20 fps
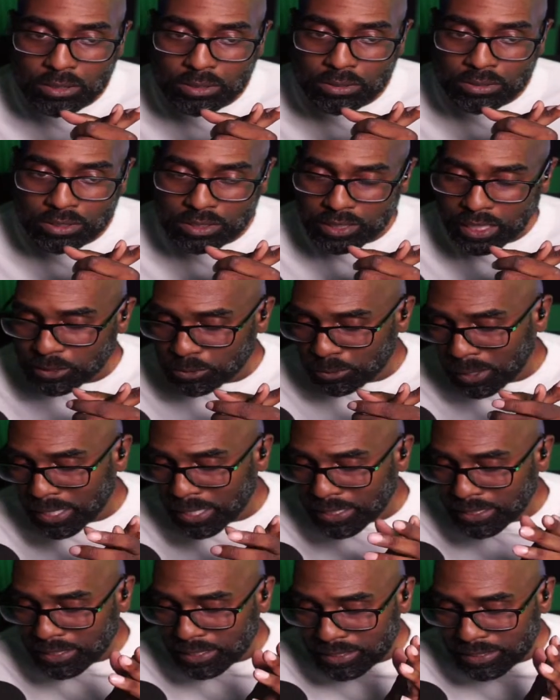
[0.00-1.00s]
That's right.
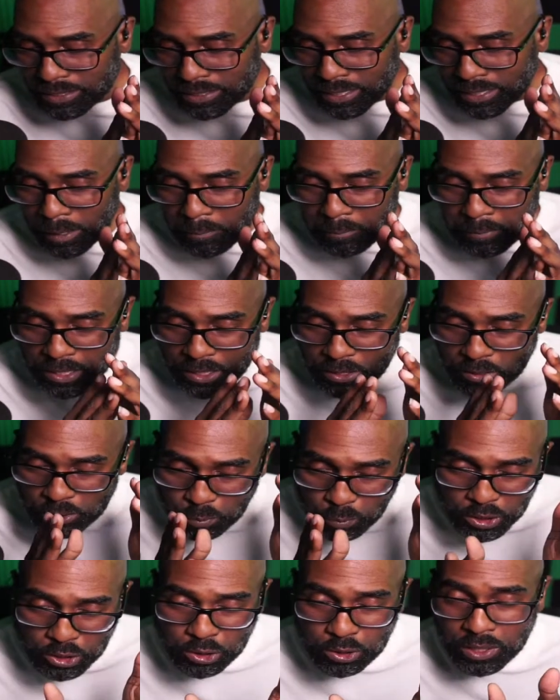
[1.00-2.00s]
That means, would you
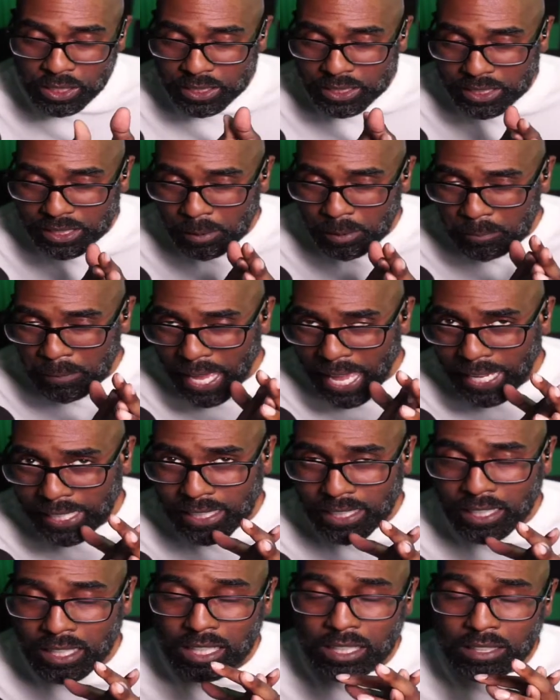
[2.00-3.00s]
get in the back
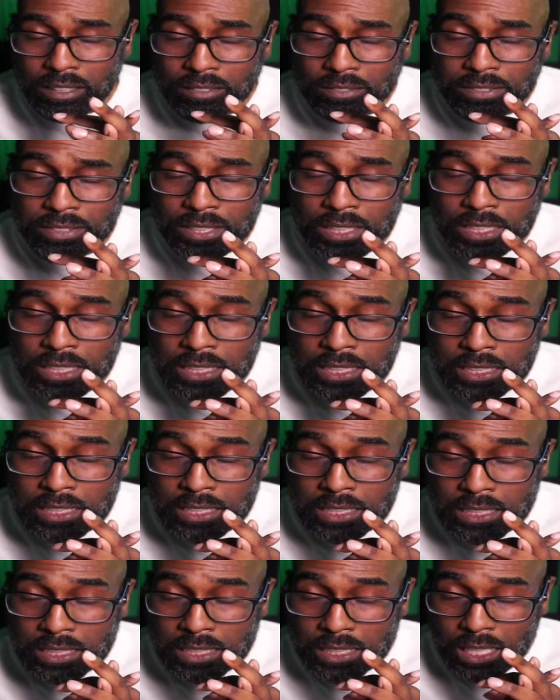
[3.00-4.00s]
of
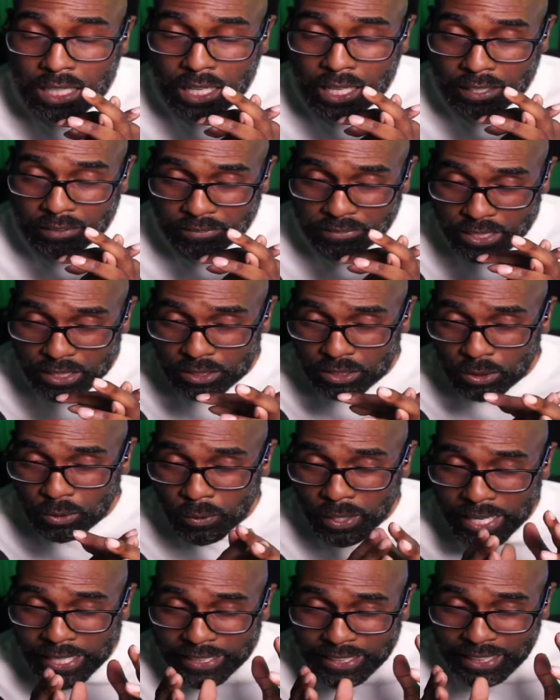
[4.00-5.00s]
a vehicle
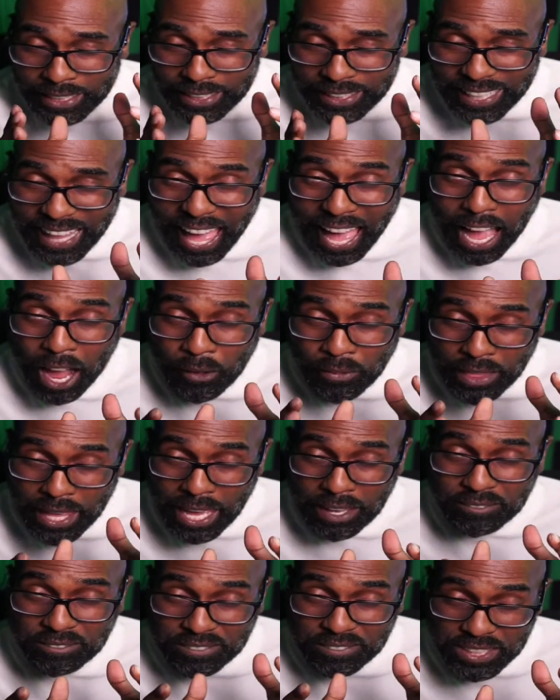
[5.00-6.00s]
and allow that
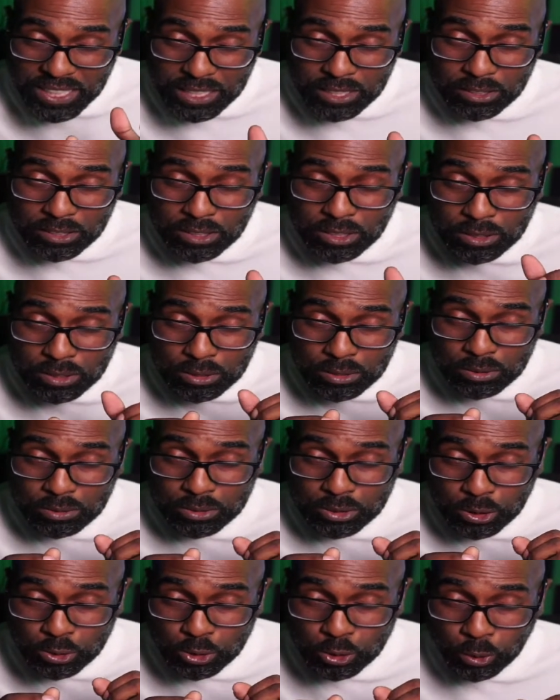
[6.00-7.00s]
vehicle to
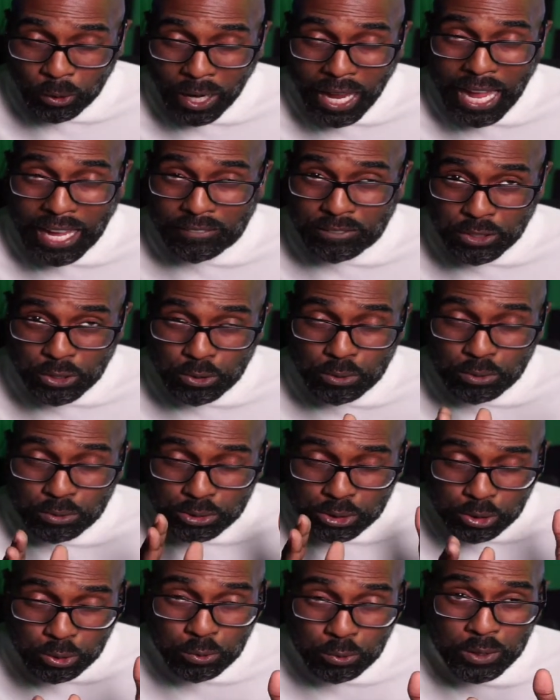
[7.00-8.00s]
drive you to
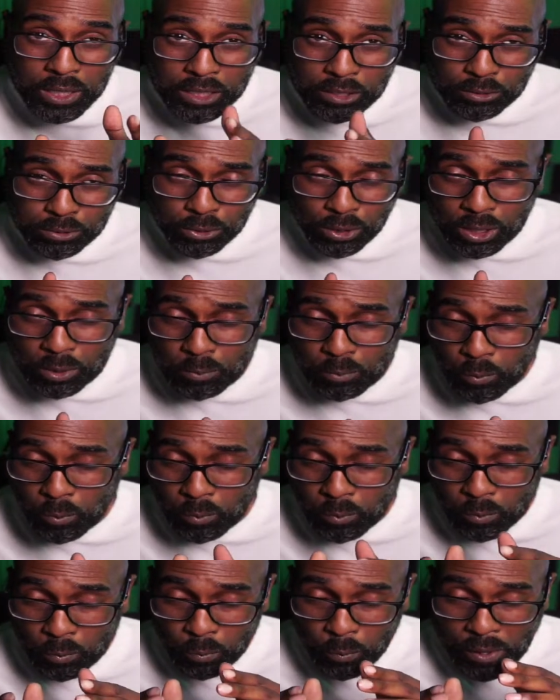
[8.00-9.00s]
and from
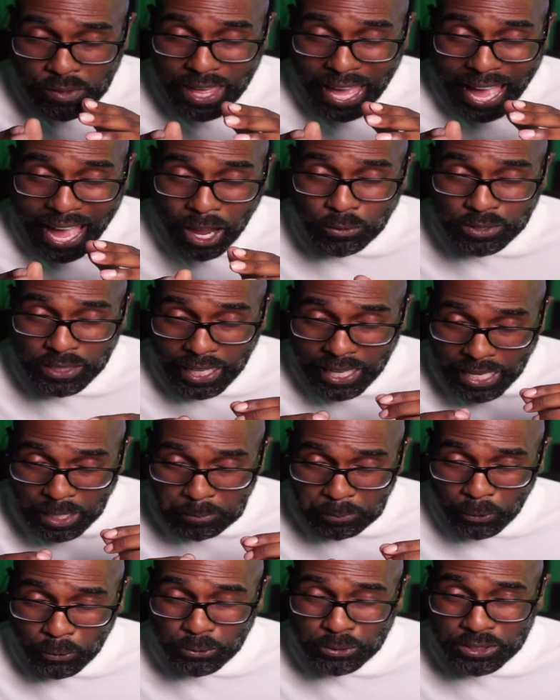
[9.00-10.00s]
without a
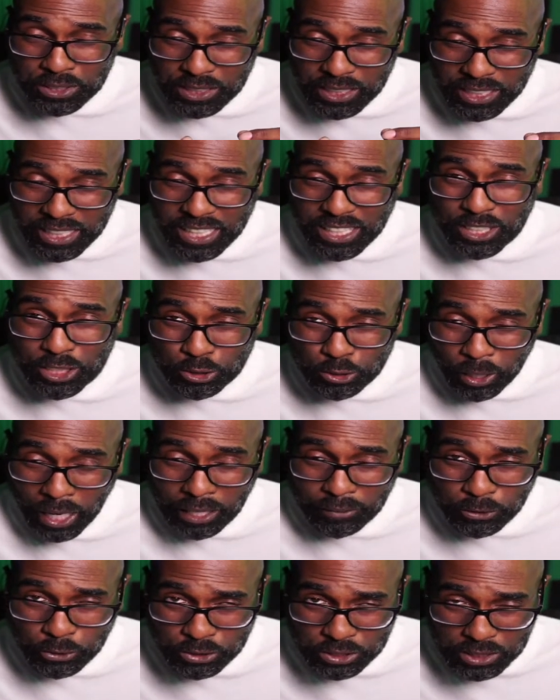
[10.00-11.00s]
person in the
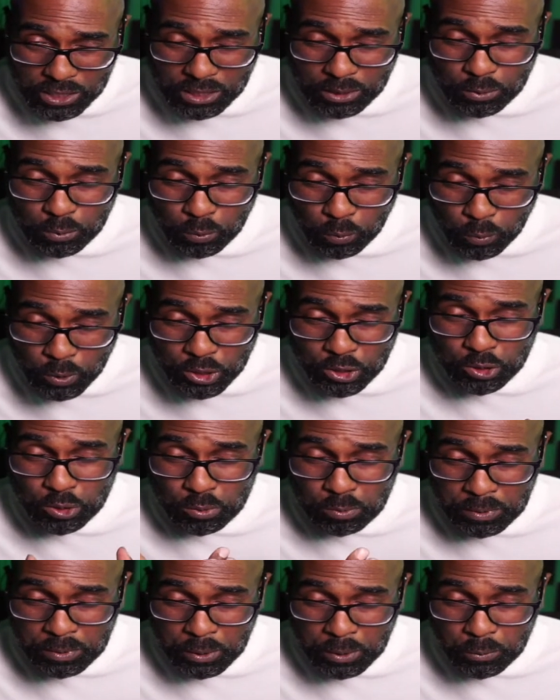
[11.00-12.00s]
driver's seat? Would you be
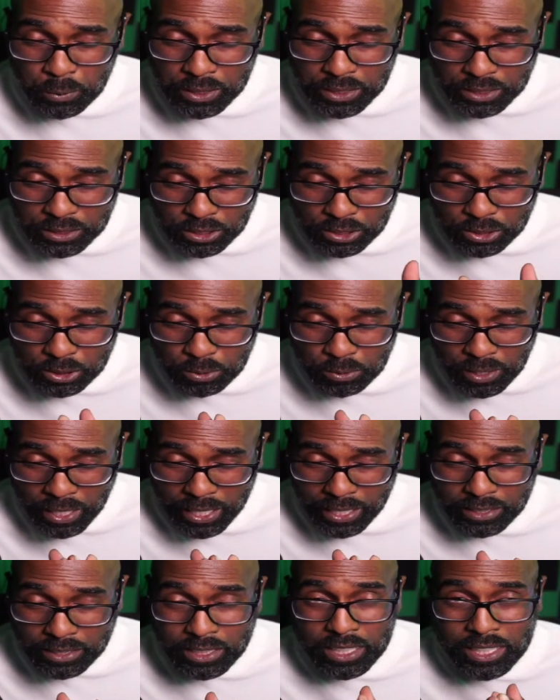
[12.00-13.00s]
willing to do that?
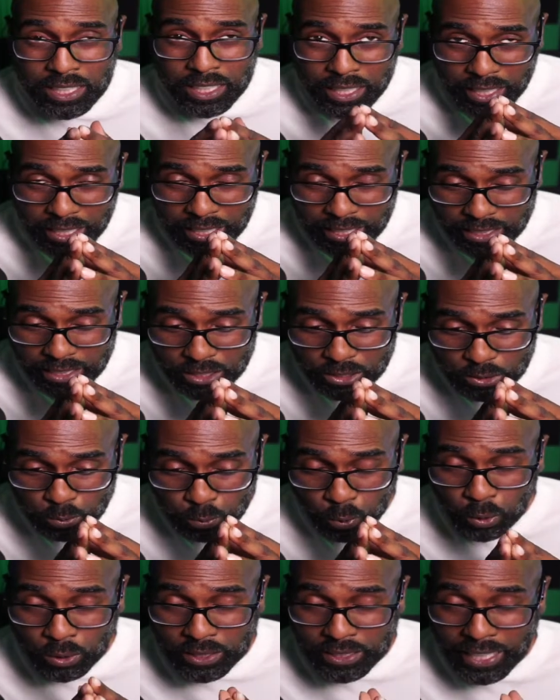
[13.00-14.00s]
It is
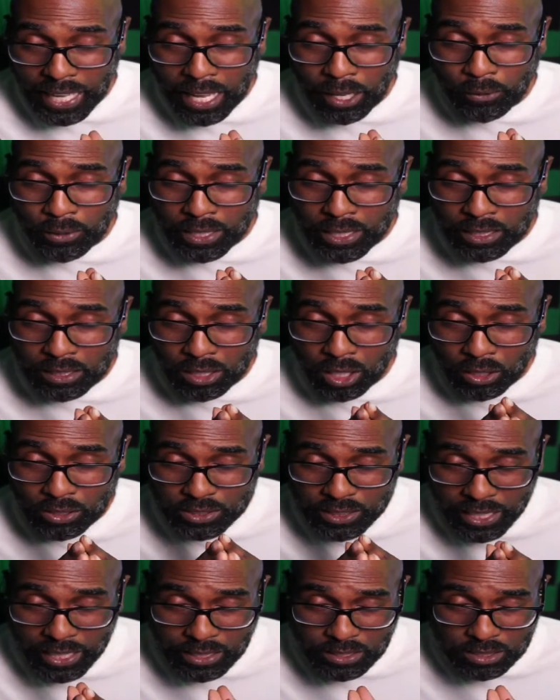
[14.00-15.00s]
rolling out in Los
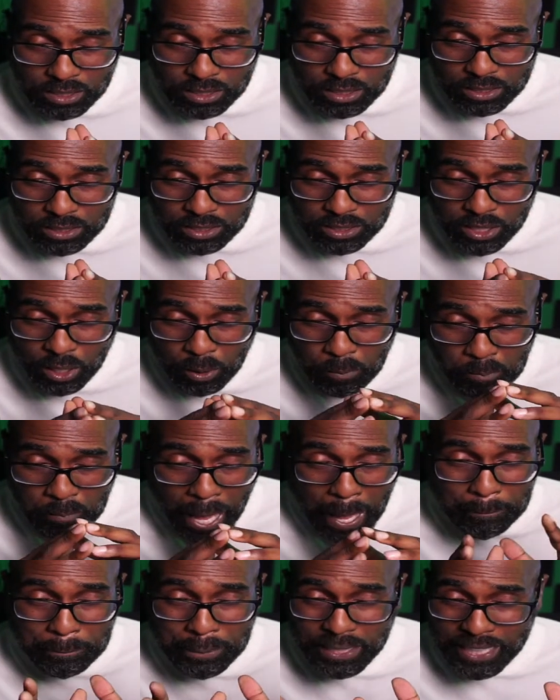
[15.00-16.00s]
Angeles. They're
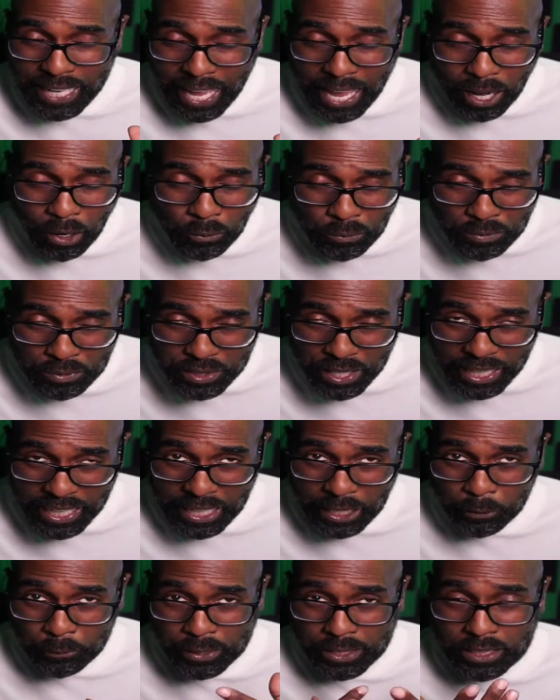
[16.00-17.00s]
mapping out the
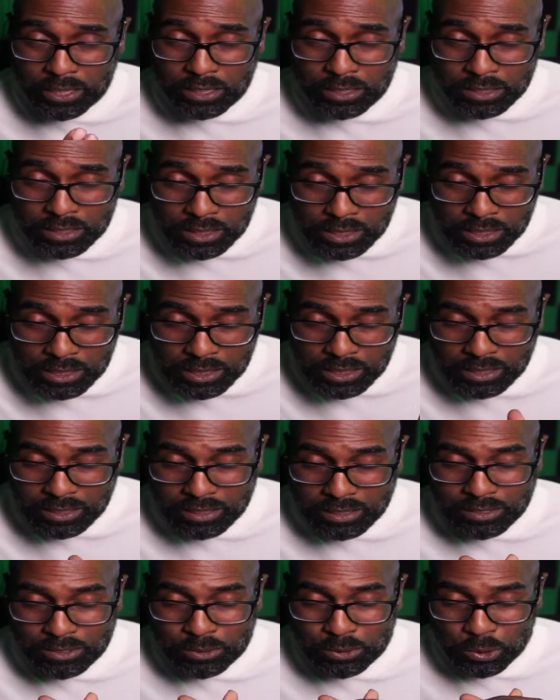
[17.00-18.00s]
area.
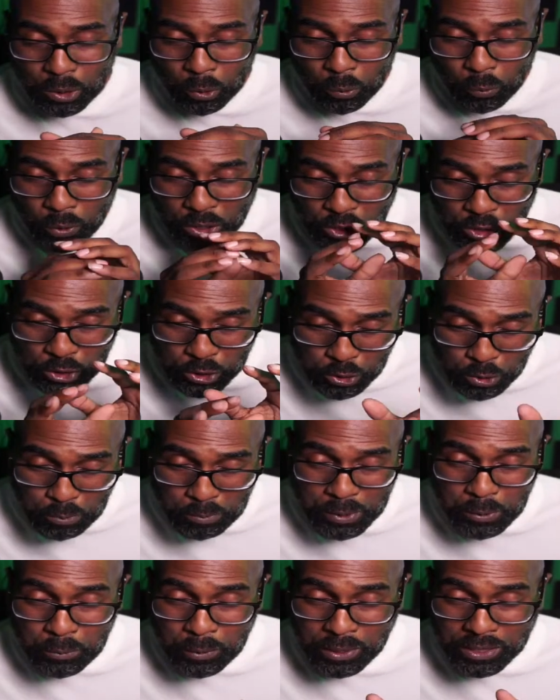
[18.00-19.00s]
So would you be
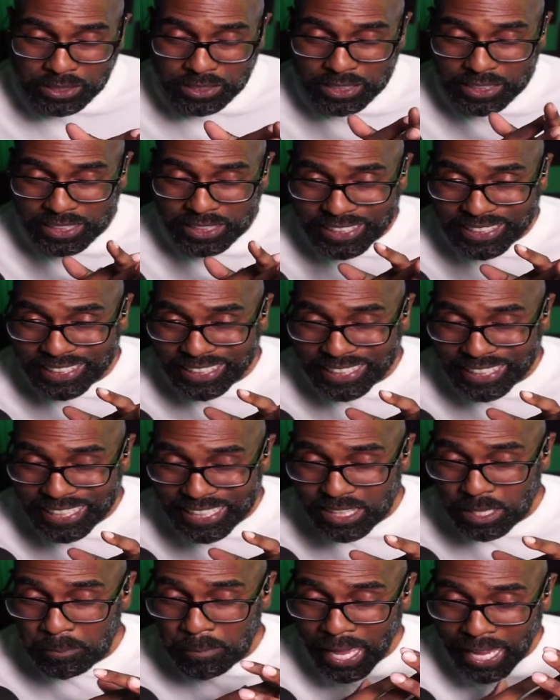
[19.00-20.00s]
willing to get in the
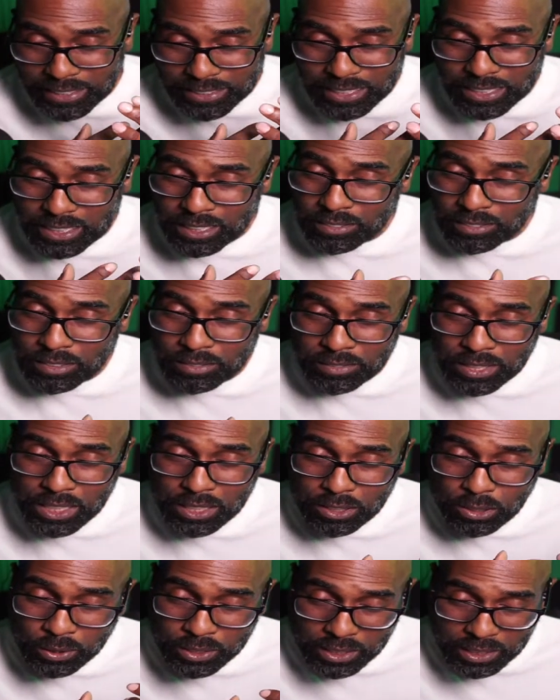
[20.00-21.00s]
backseat of the vehicle and
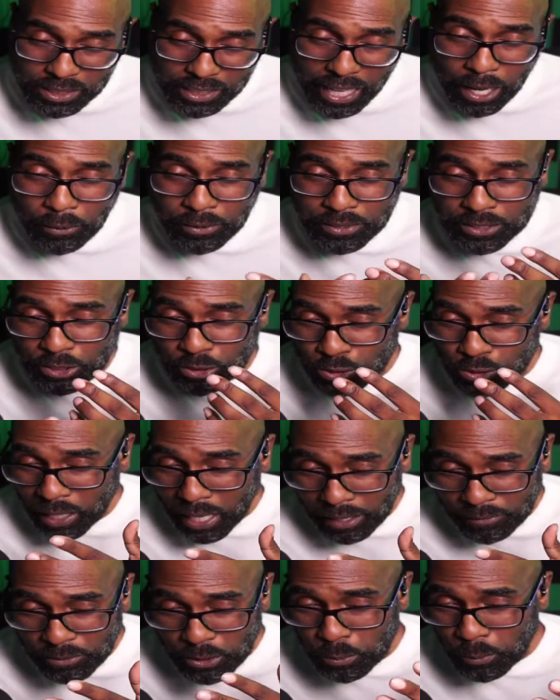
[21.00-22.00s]
allow it to drive you
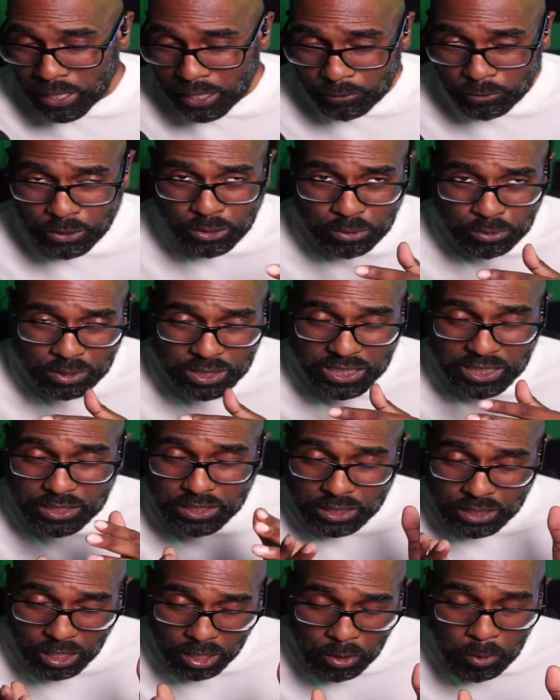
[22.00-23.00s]
wherever you need to go?